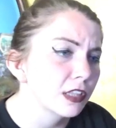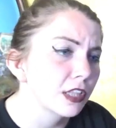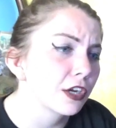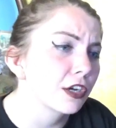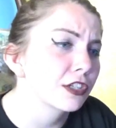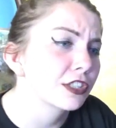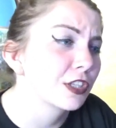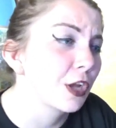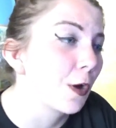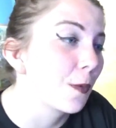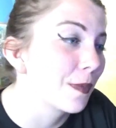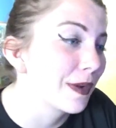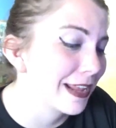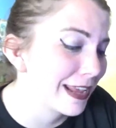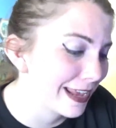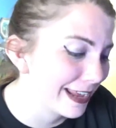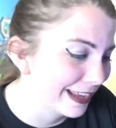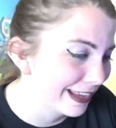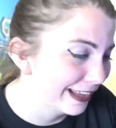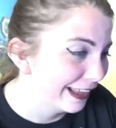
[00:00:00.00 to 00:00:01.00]
There are so
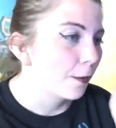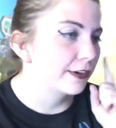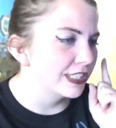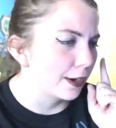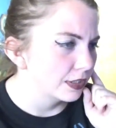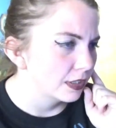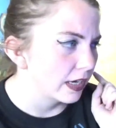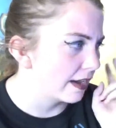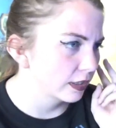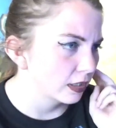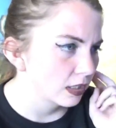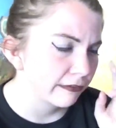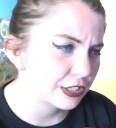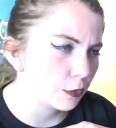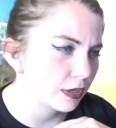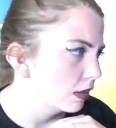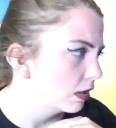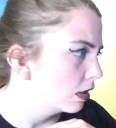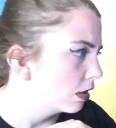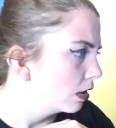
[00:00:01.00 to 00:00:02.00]
many.
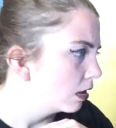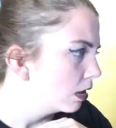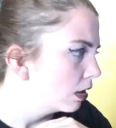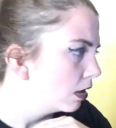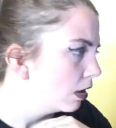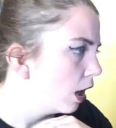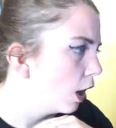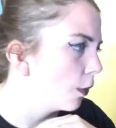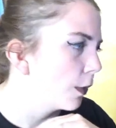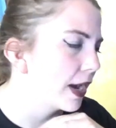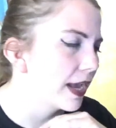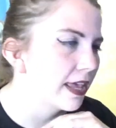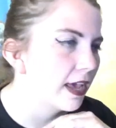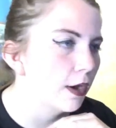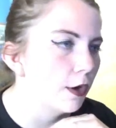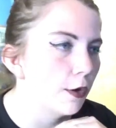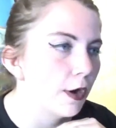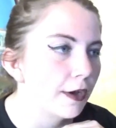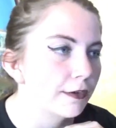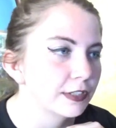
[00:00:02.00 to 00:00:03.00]
Oh, wait.
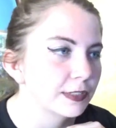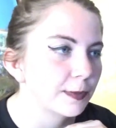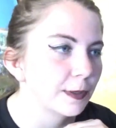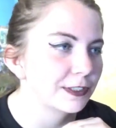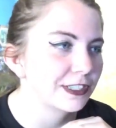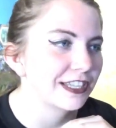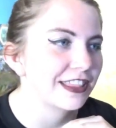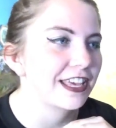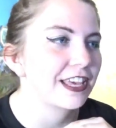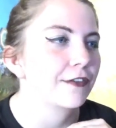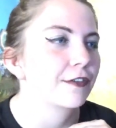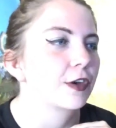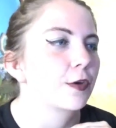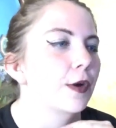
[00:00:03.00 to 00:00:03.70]
Oh, I was supposed to think of a